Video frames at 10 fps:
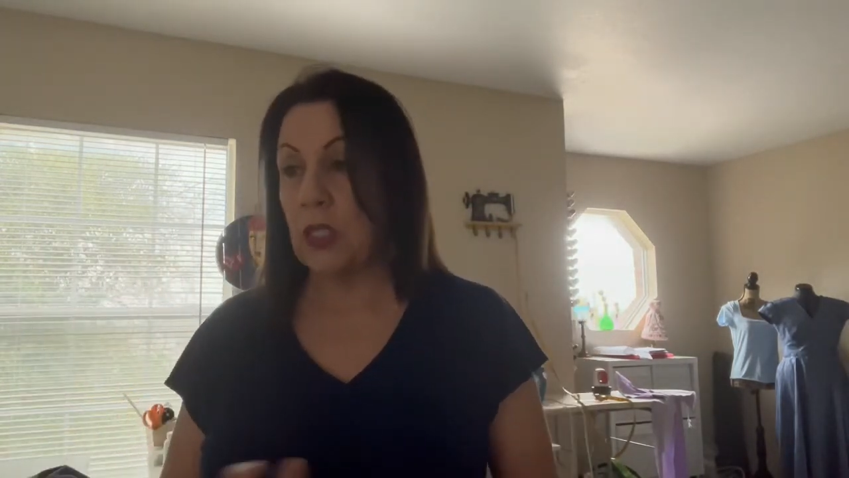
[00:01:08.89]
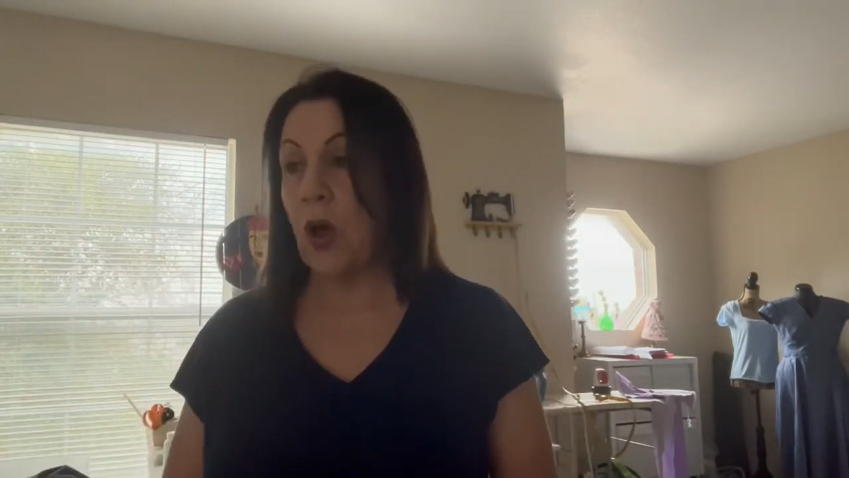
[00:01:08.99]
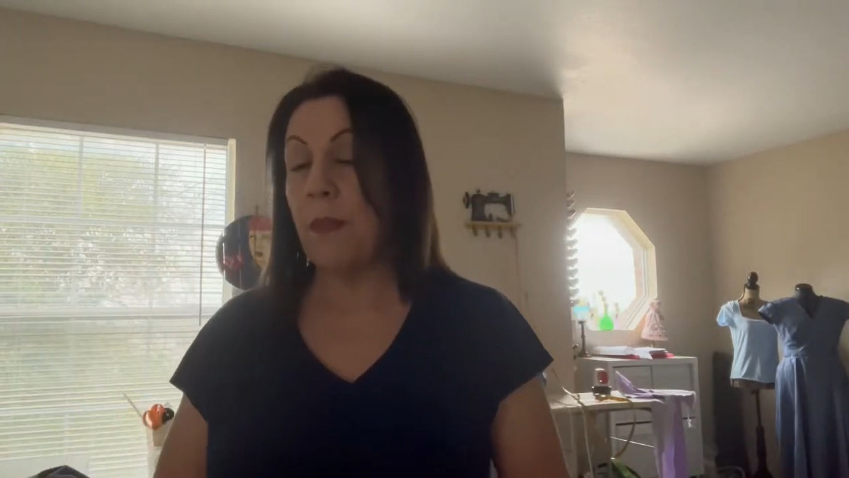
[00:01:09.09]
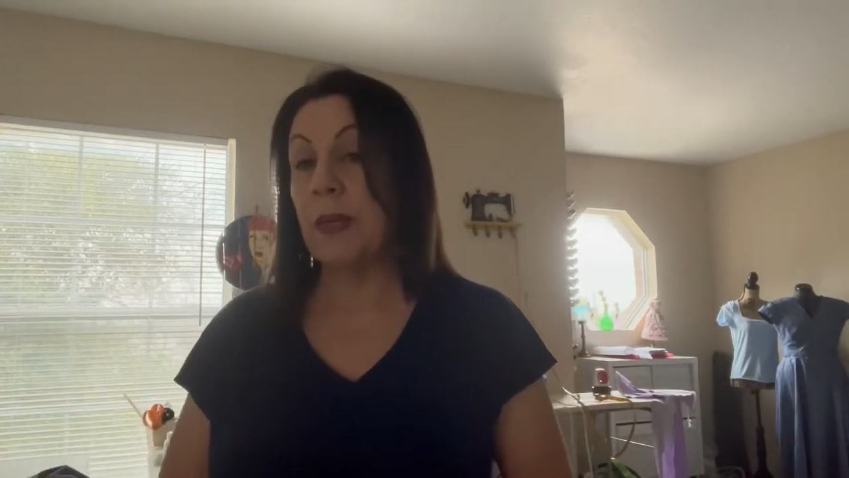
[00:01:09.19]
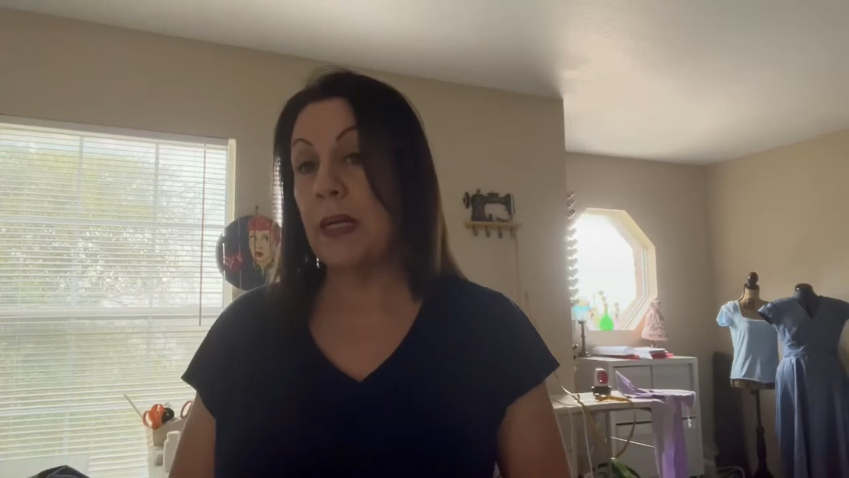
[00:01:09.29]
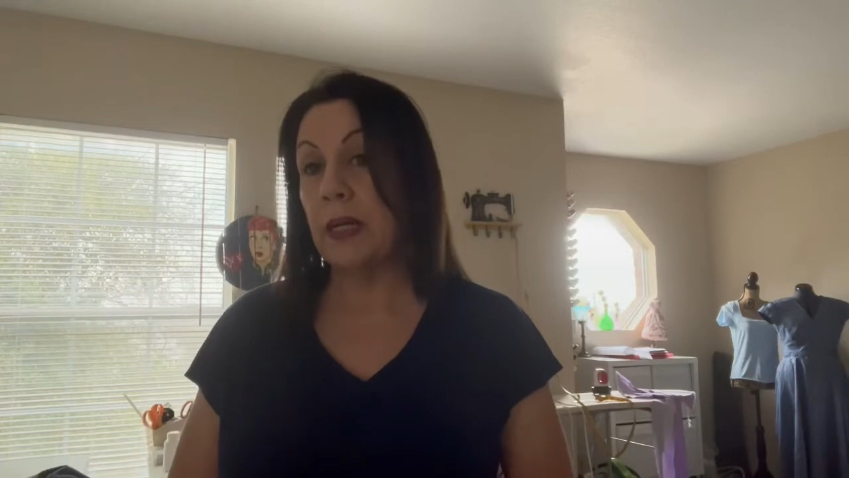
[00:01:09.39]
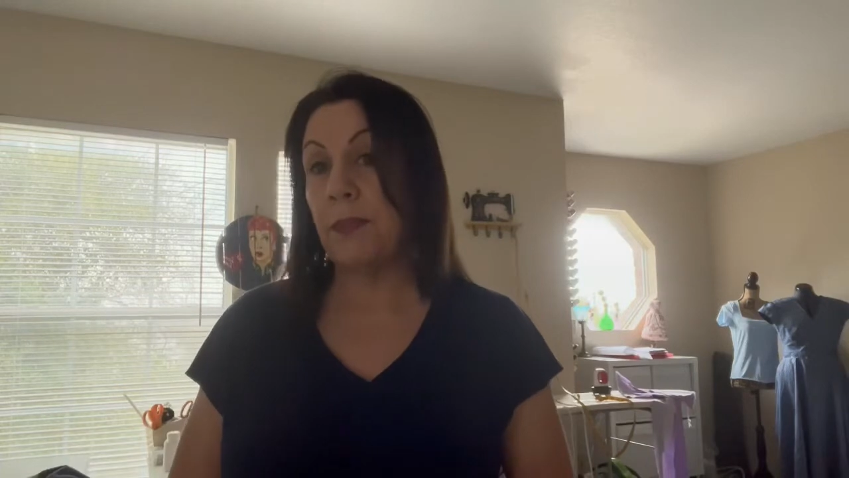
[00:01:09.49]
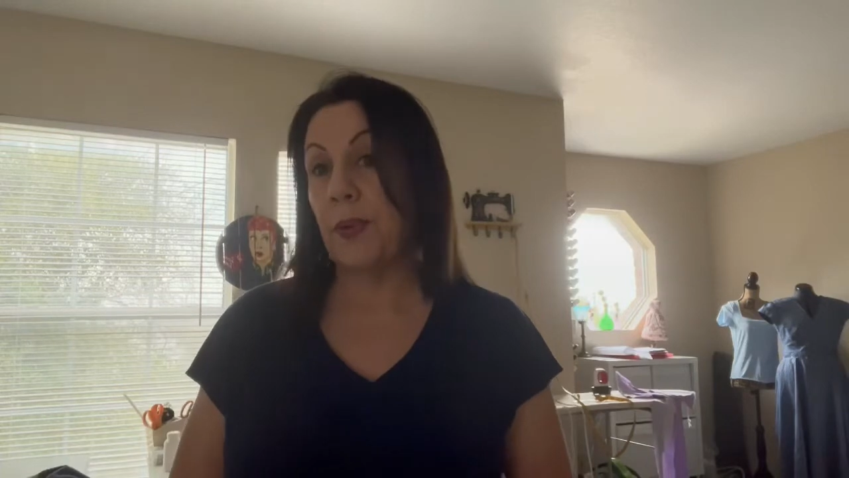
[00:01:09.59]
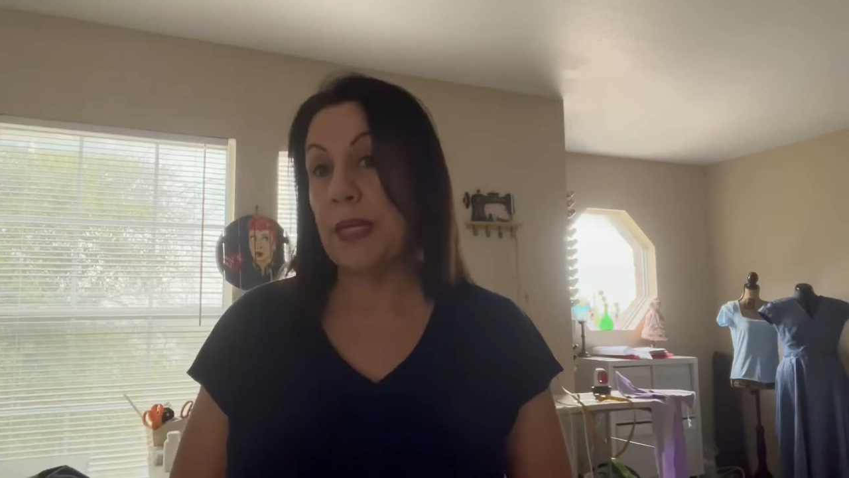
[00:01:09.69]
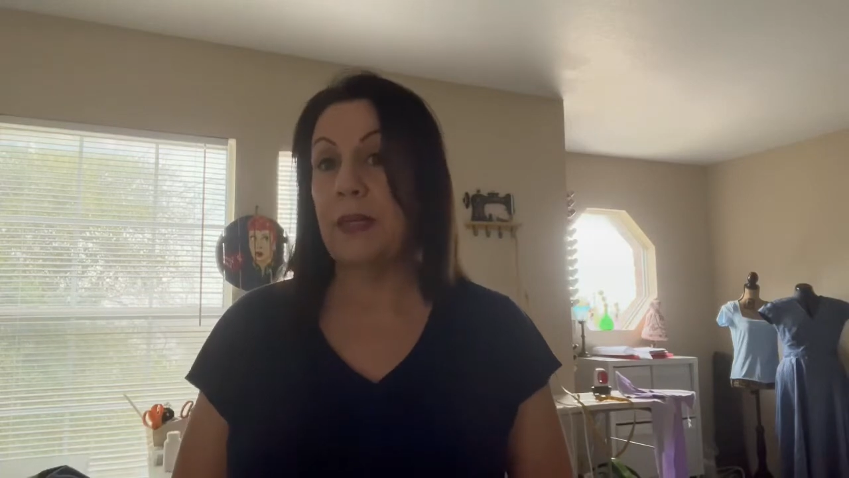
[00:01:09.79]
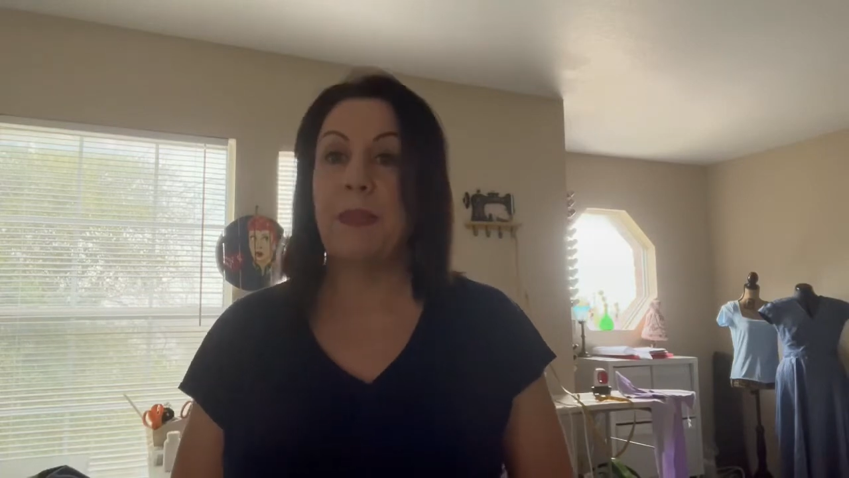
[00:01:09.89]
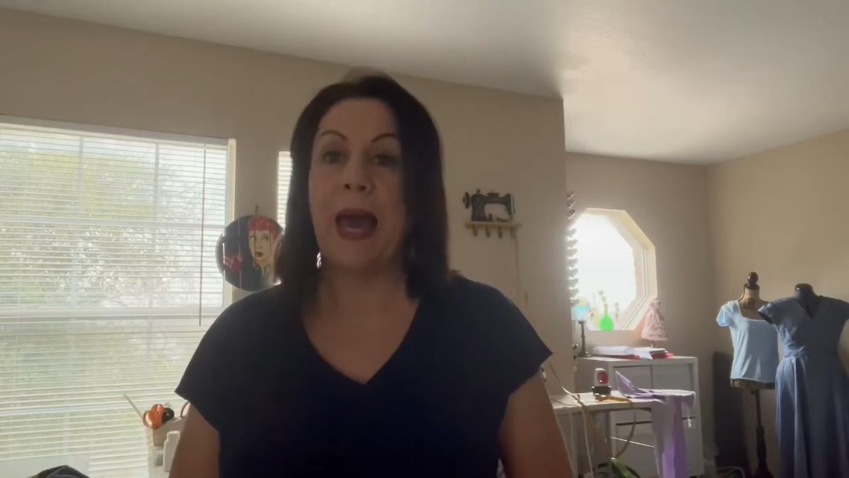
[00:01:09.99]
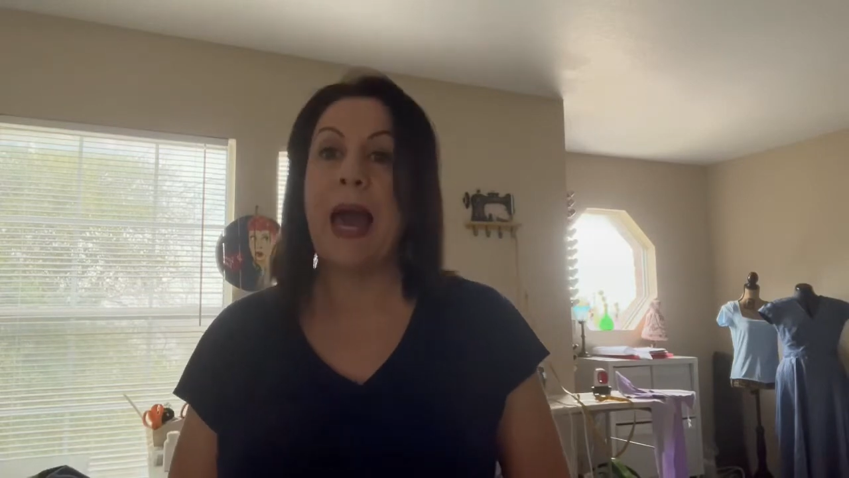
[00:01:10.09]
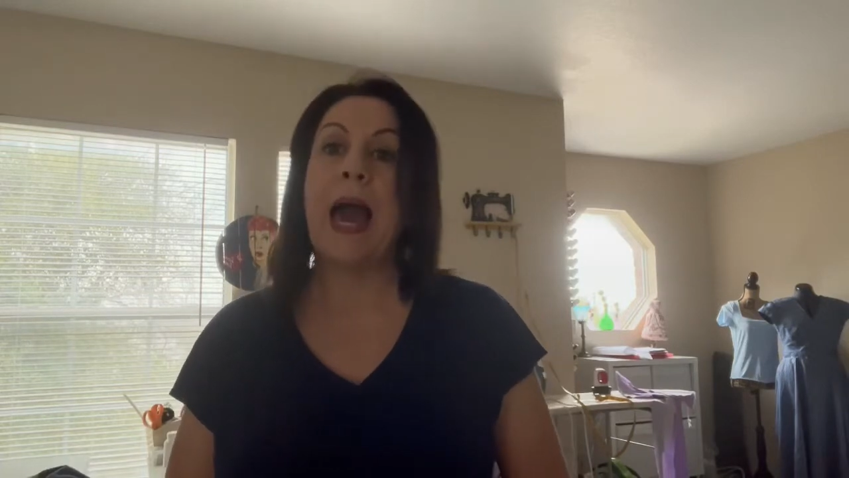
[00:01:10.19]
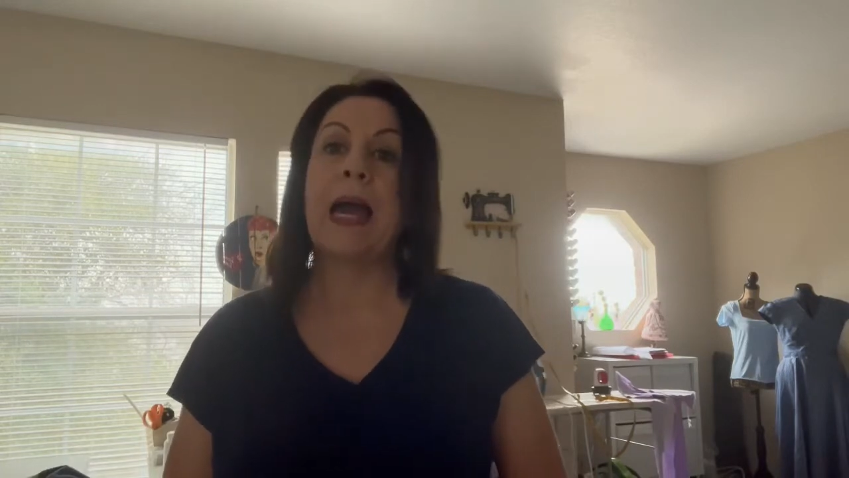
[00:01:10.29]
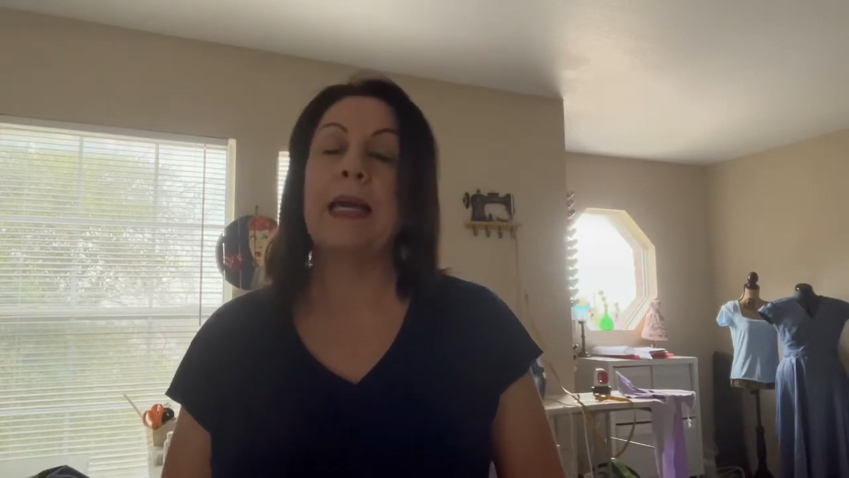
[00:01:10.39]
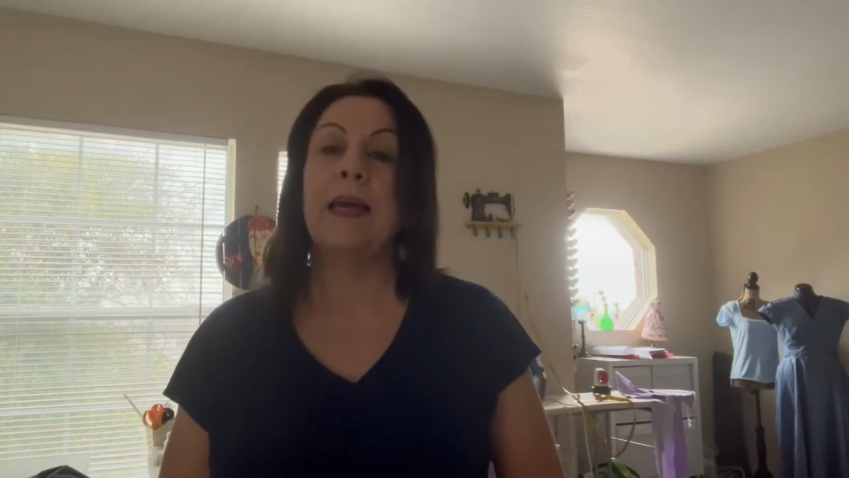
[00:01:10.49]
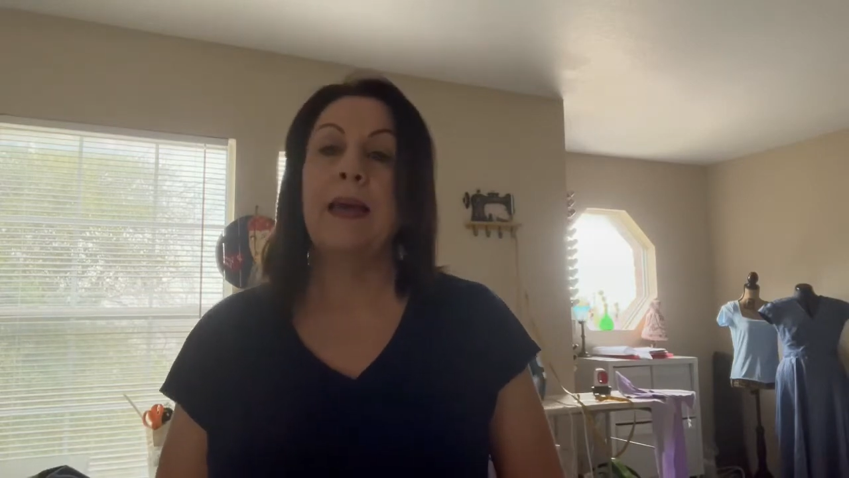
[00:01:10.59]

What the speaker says: So I'm gonna bring the bag